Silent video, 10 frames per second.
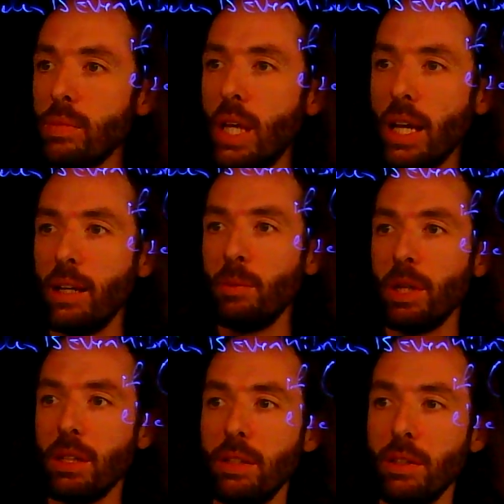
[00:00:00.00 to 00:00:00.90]
Again, we
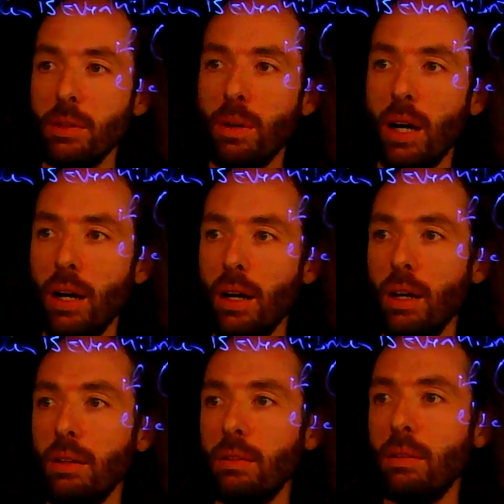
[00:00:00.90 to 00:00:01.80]
can do
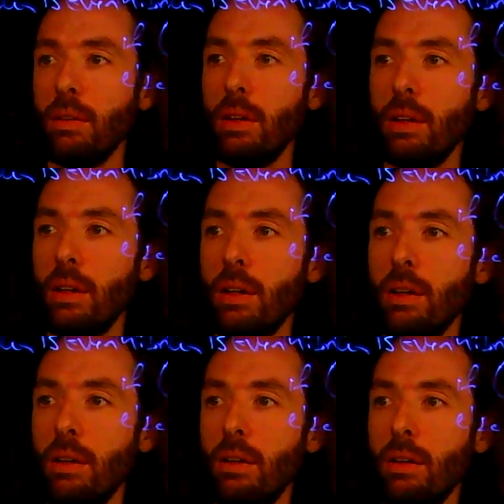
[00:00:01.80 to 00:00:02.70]
a
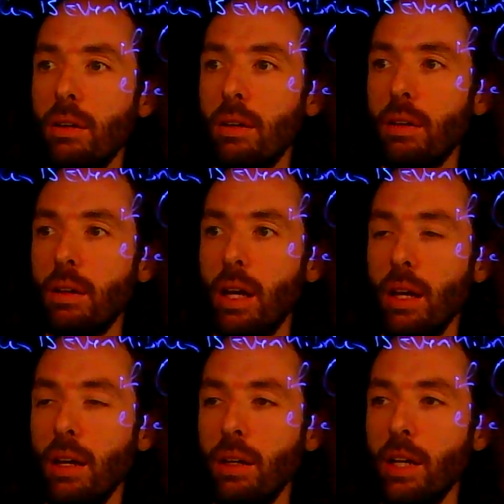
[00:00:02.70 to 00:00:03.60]

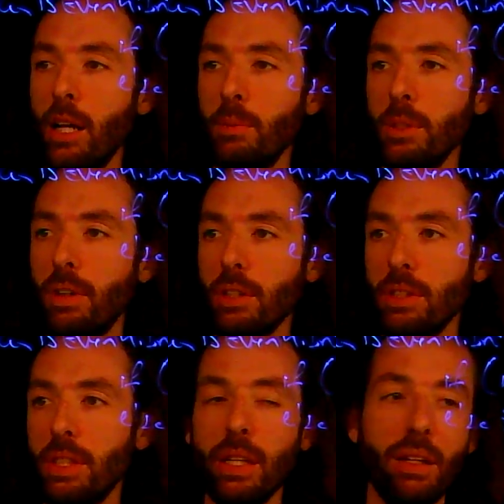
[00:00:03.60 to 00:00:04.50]
anonymous
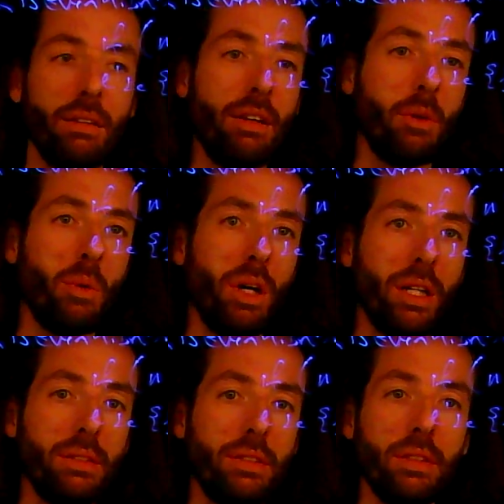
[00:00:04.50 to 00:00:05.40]
function here if we
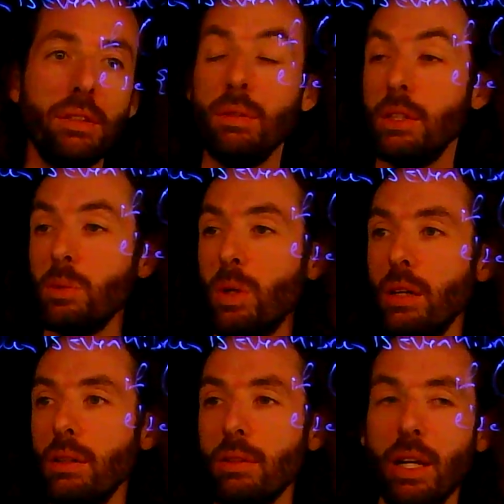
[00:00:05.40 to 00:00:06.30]
wanted to as
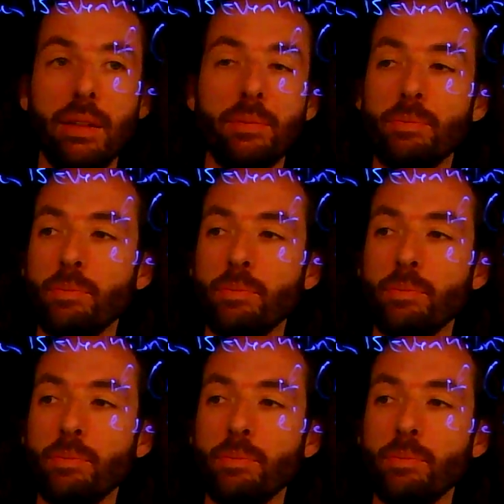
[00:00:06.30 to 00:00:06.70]
well, right?